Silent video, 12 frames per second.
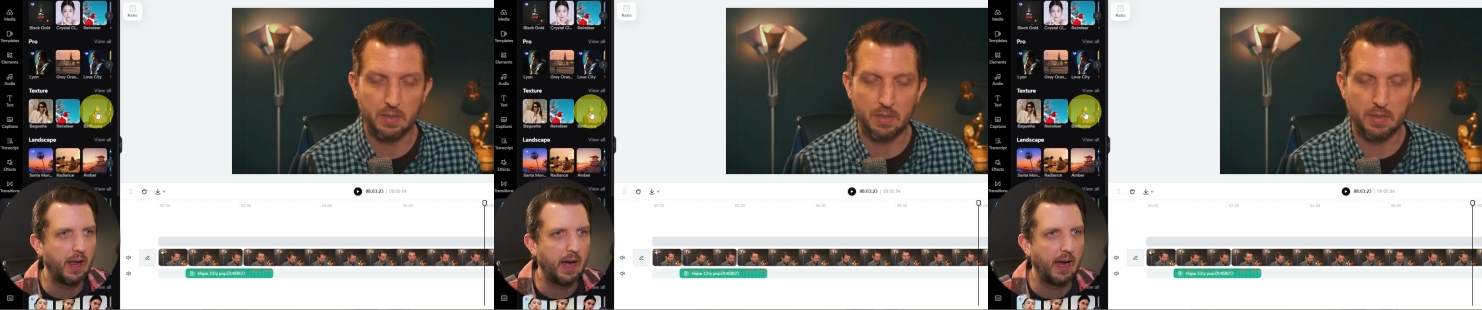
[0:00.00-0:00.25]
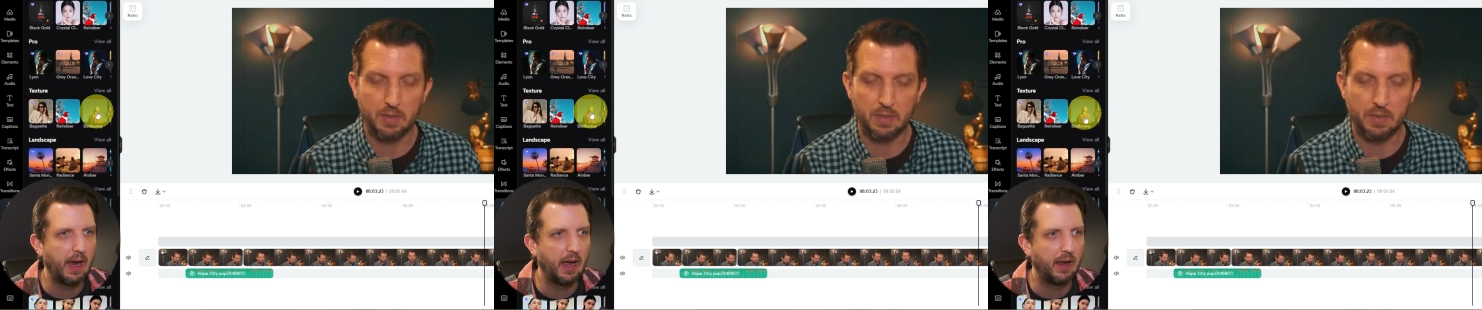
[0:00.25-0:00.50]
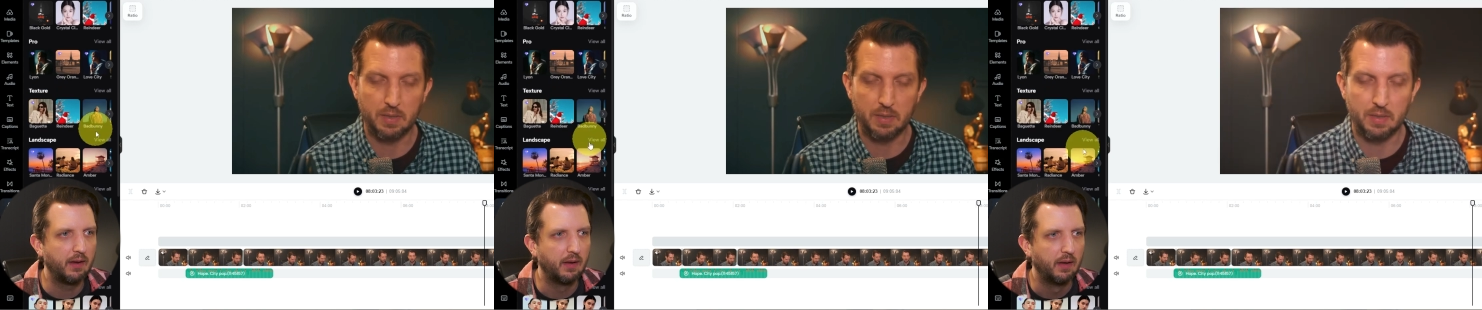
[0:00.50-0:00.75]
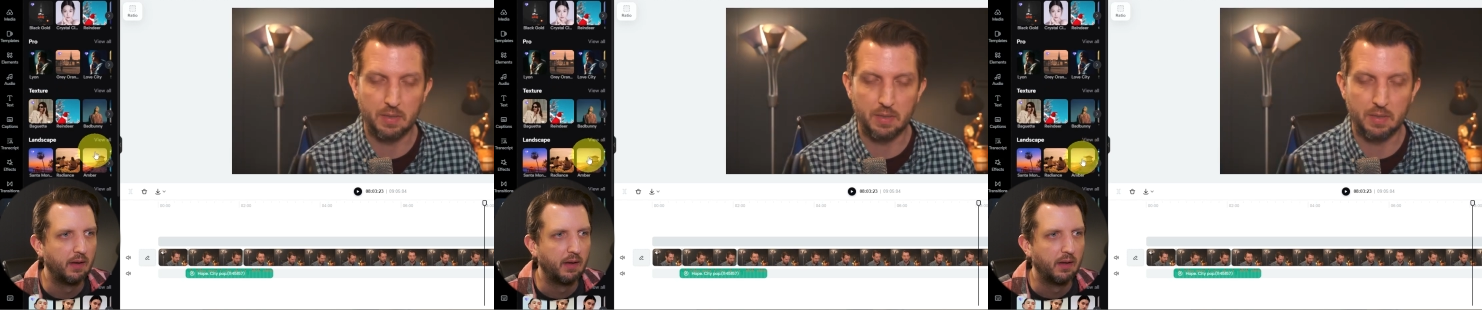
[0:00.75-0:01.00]
Speaker 1: to add
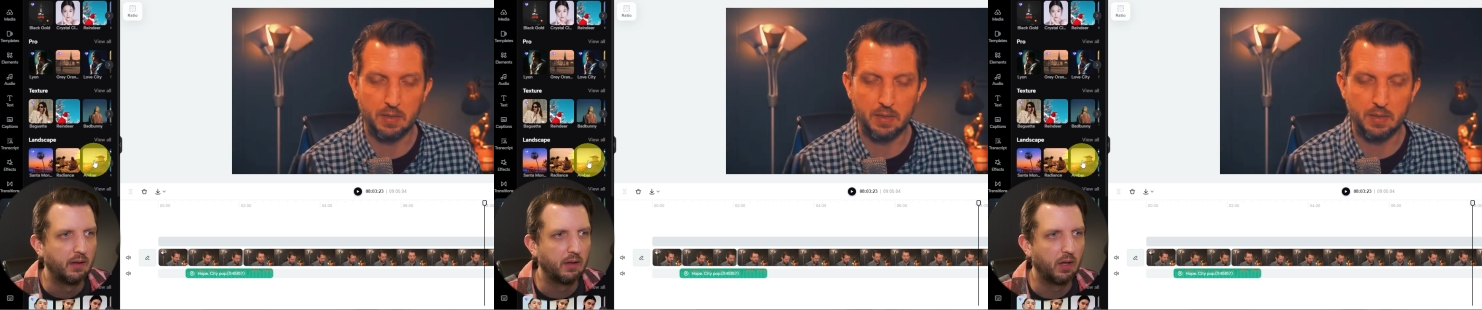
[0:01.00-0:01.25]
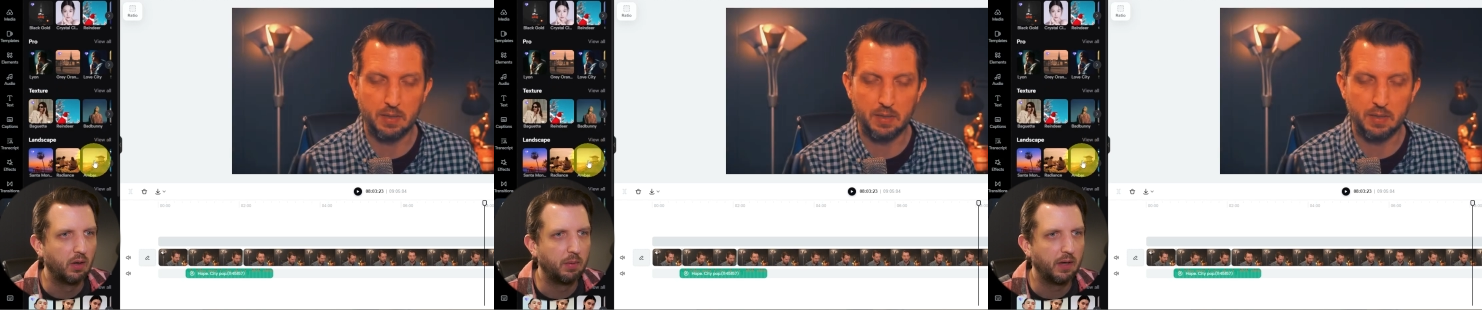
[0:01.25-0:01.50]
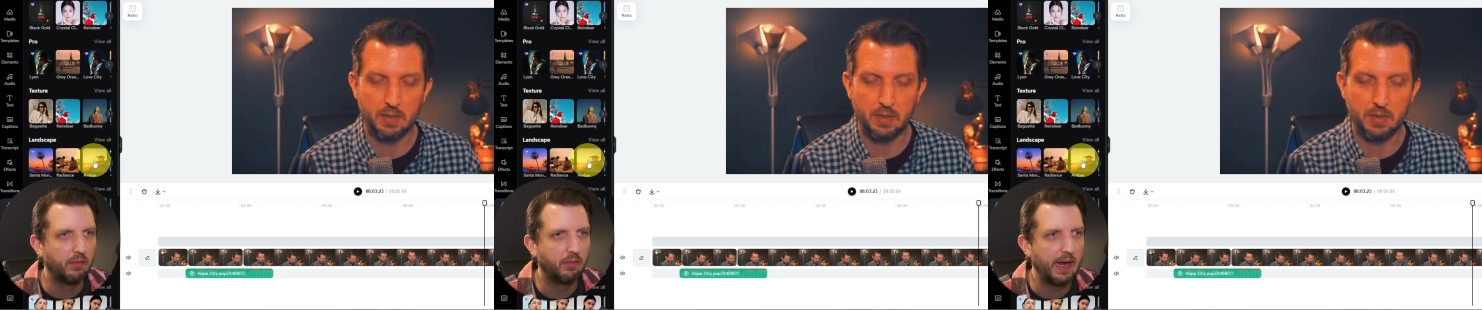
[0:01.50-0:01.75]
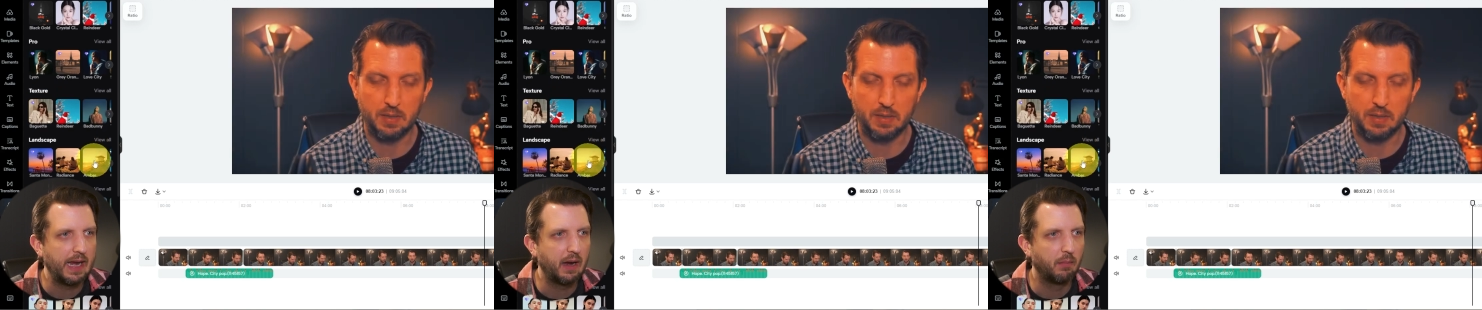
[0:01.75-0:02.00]
a little bit of
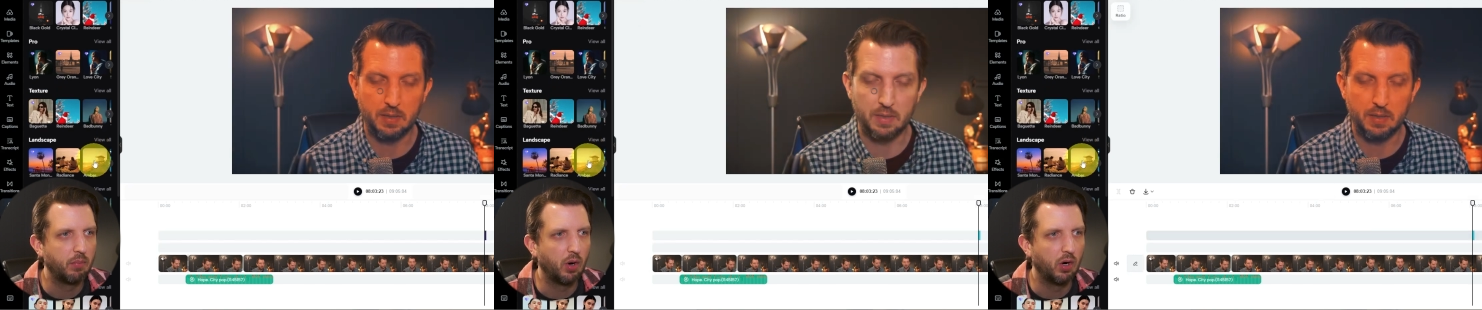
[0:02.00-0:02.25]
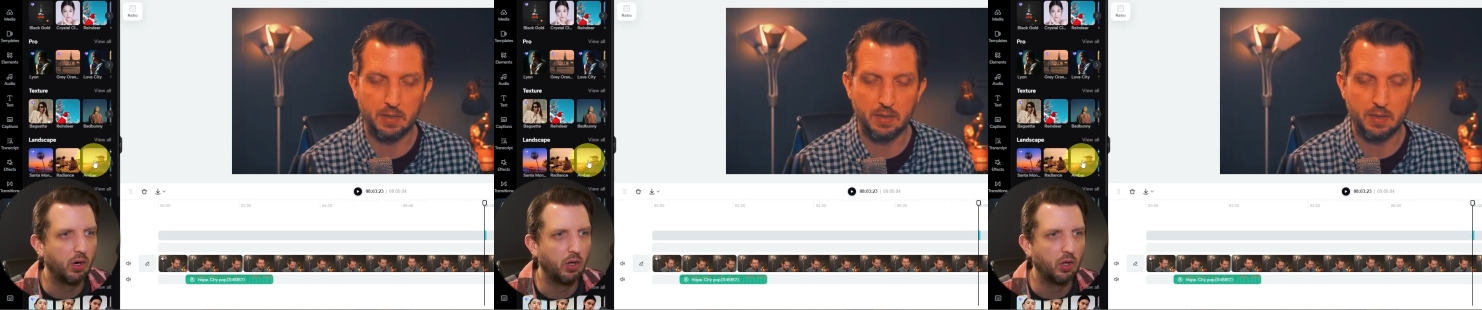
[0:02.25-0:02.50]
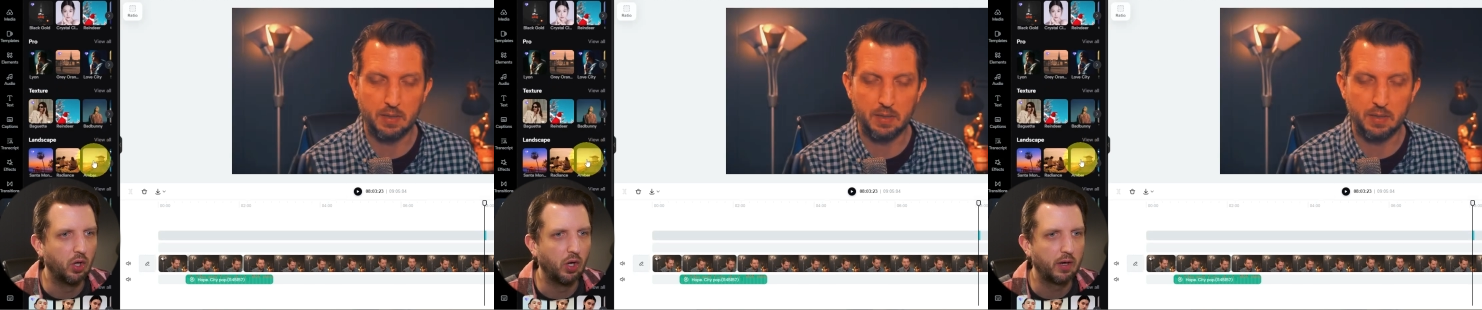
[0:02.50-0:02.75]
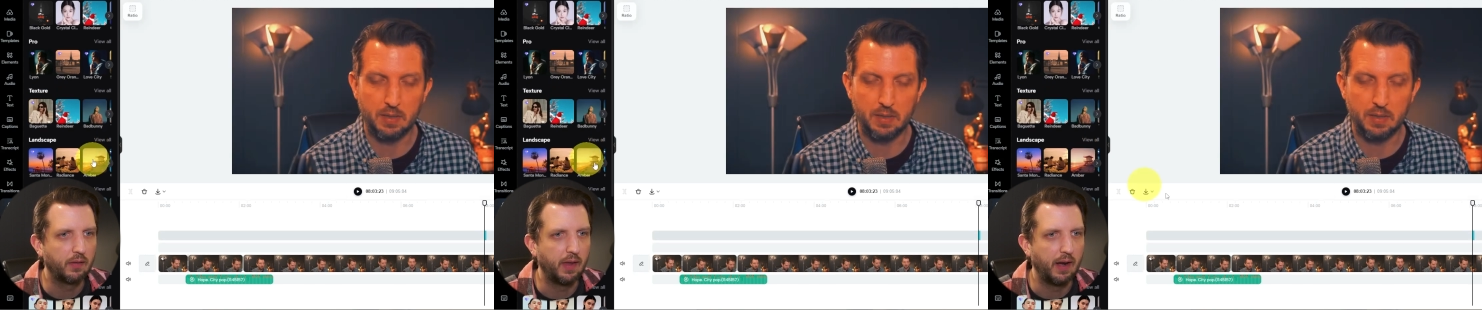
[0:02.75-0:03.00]
amber
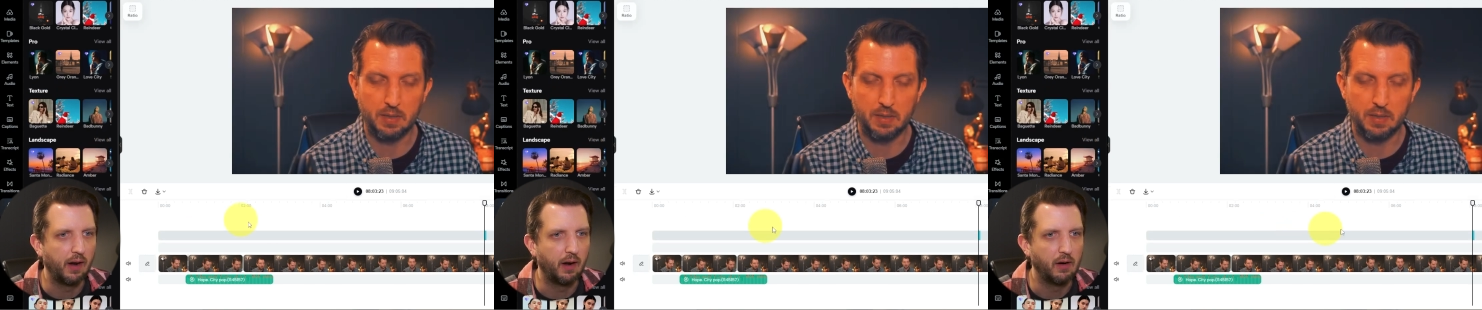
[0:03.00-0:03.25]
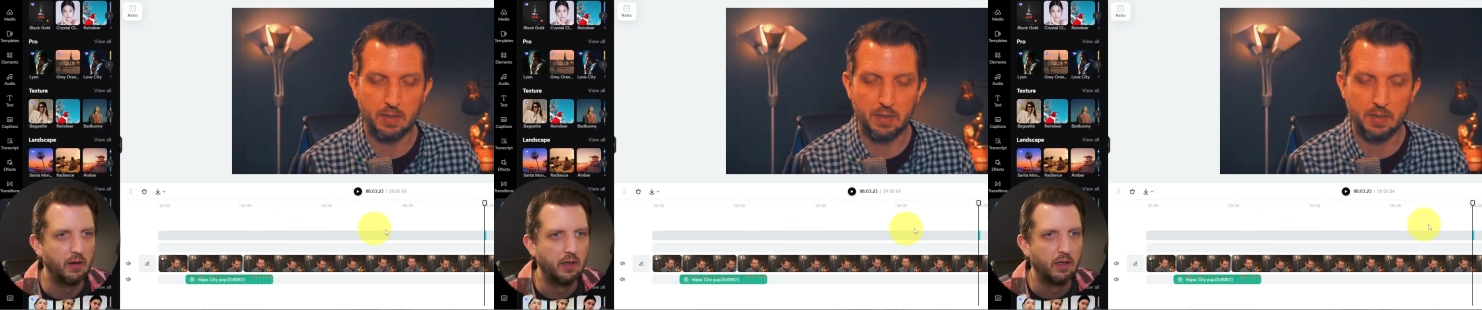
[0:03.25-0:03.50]
look there.